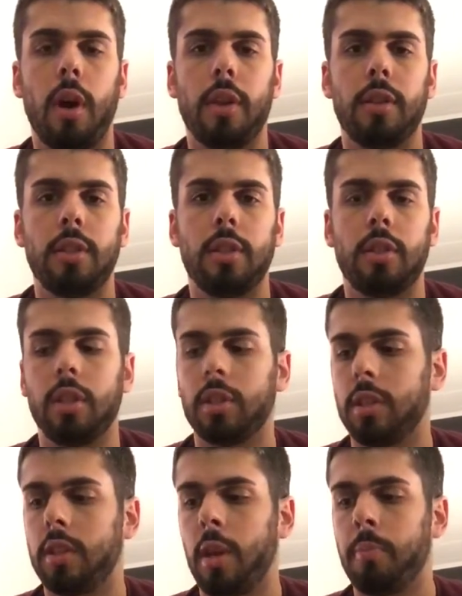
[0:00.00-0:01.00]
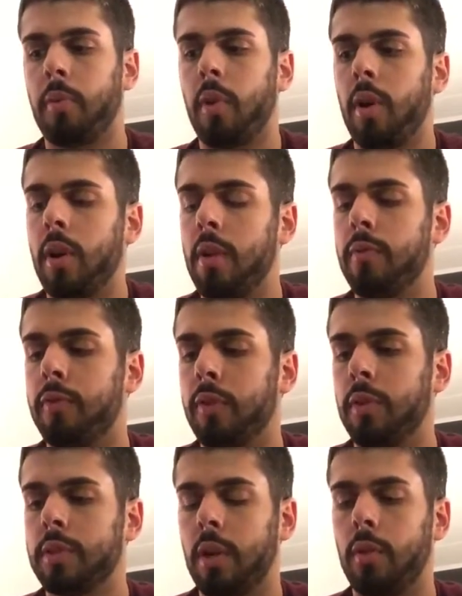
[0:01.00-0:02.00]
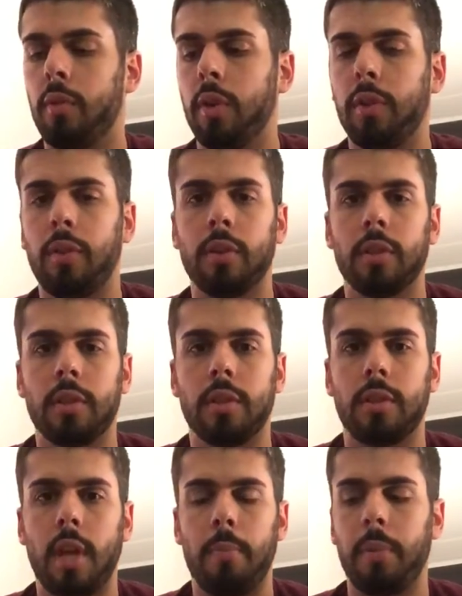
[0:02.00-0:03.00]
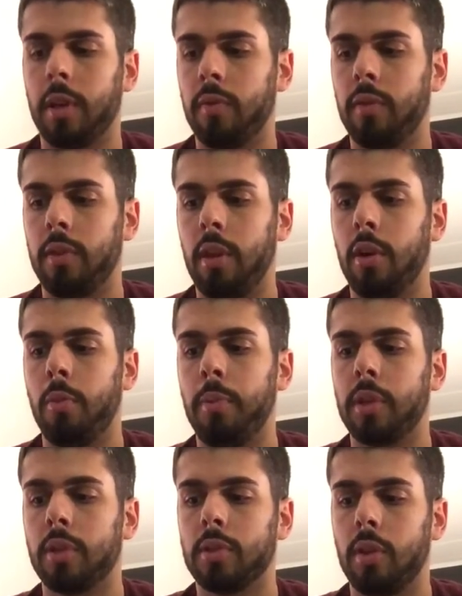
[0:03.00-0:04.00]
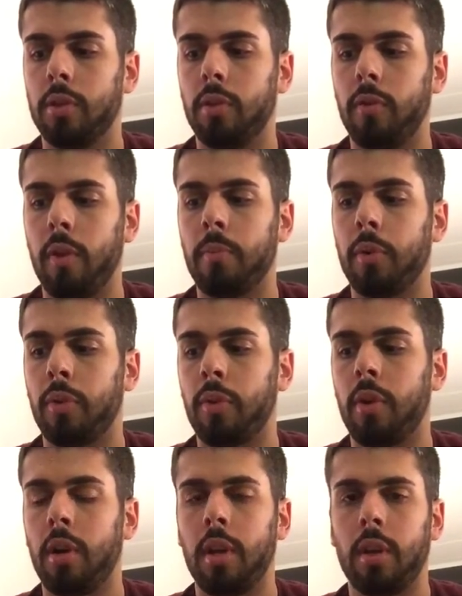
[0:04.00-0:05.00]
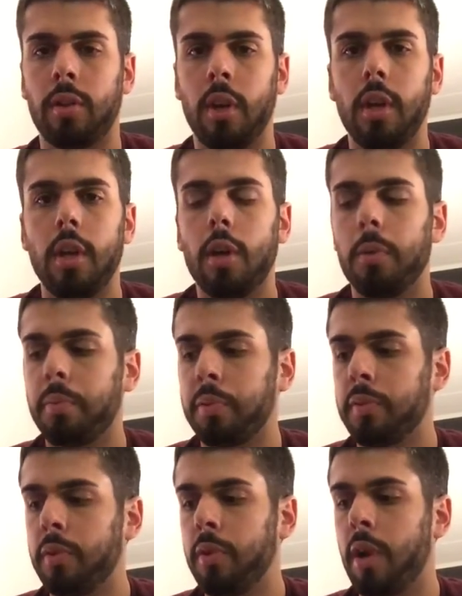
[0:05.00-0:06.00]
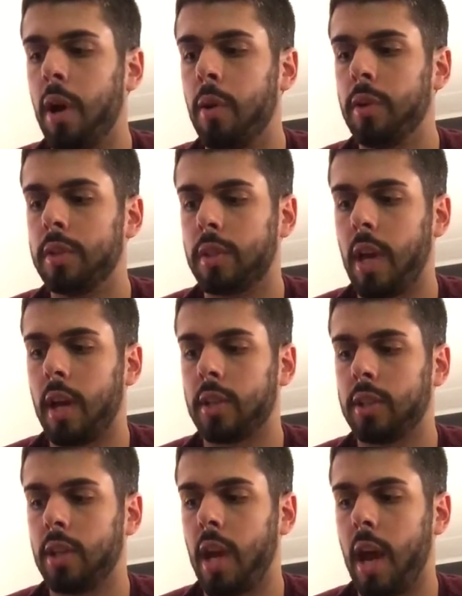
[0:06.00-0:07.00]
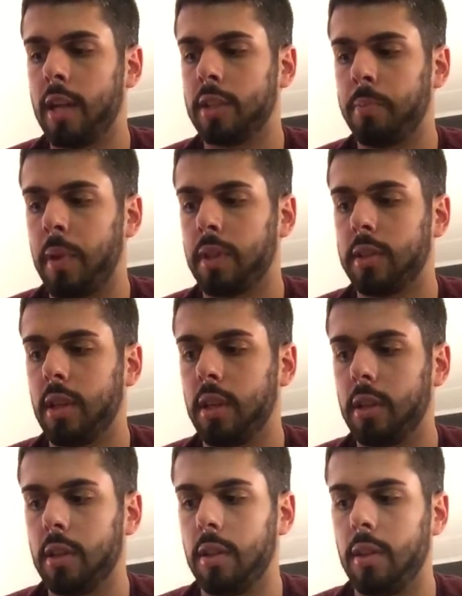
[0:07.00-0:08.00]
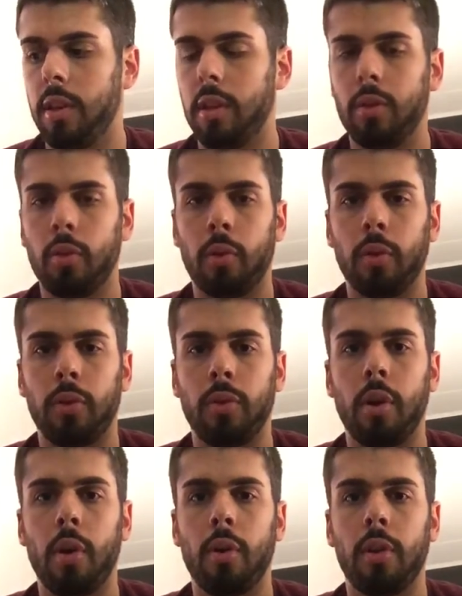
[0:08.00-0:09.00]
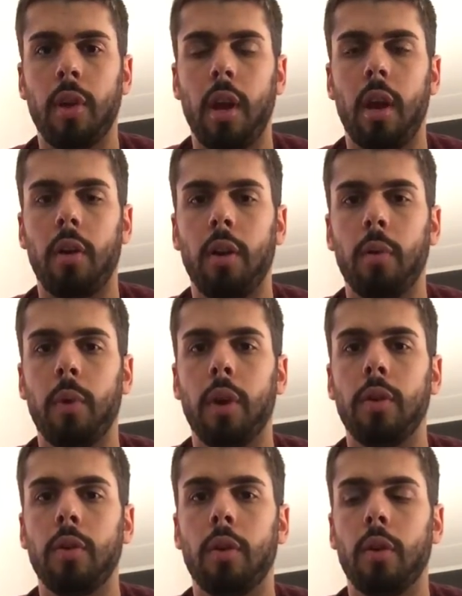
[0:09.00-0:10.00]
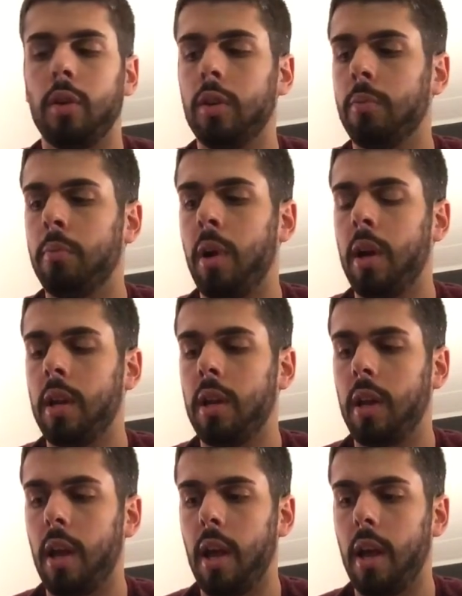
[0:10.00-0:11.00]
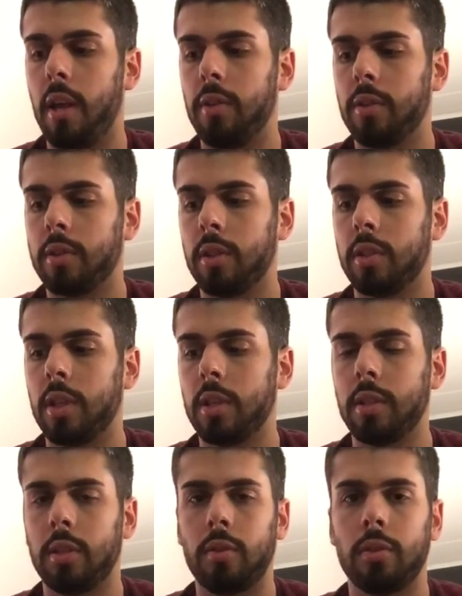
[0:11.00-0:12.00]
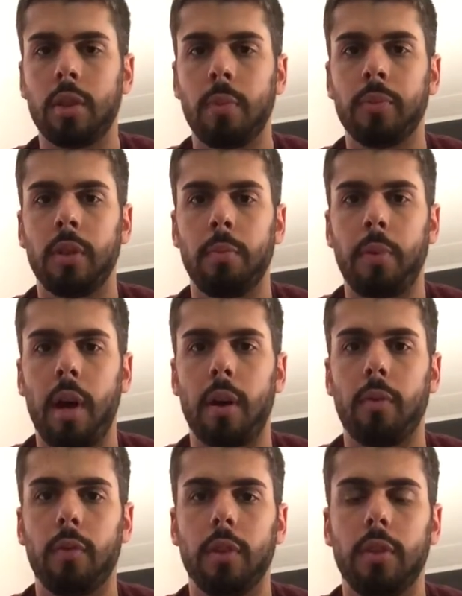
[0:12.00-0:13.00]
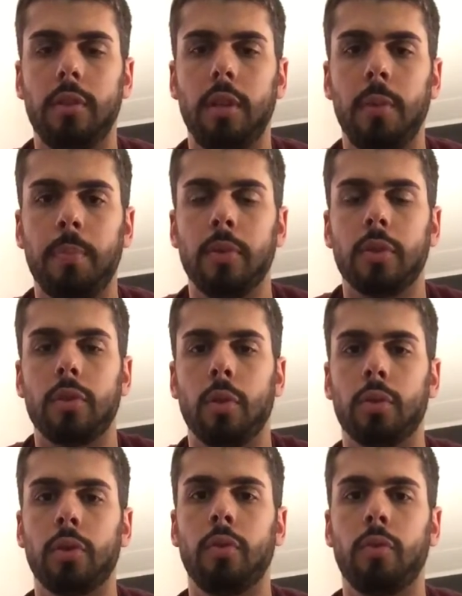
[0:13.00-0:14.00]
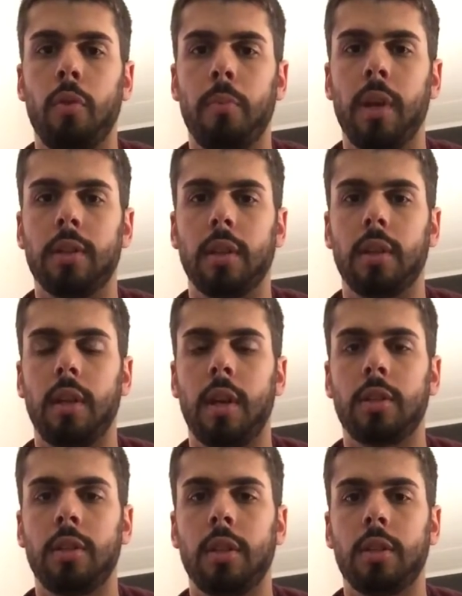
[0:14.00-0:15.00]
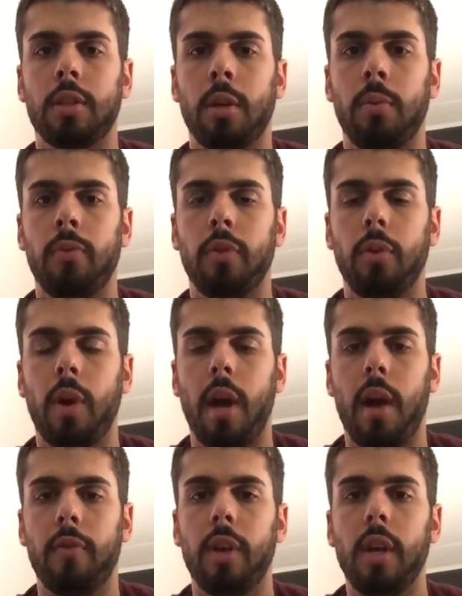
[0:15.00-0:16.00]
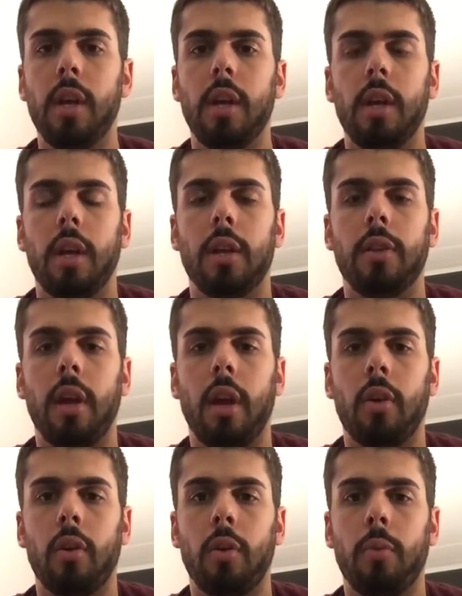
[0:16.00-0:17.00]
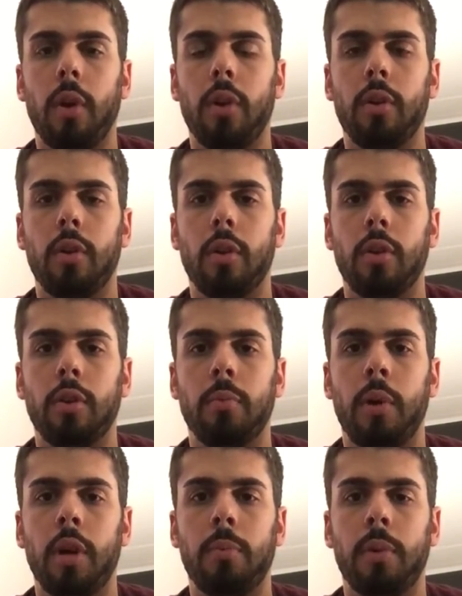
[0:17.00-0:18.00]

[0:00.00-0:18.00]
This is just a temporary influence. I don't really think this is that big of a deal, because on November 30th, Pluto is actually aspecting the North Node in the area where you earn your money, and there suggests that there's something about a deep and sultry romantic connection that some of you have in the area where you earn your money.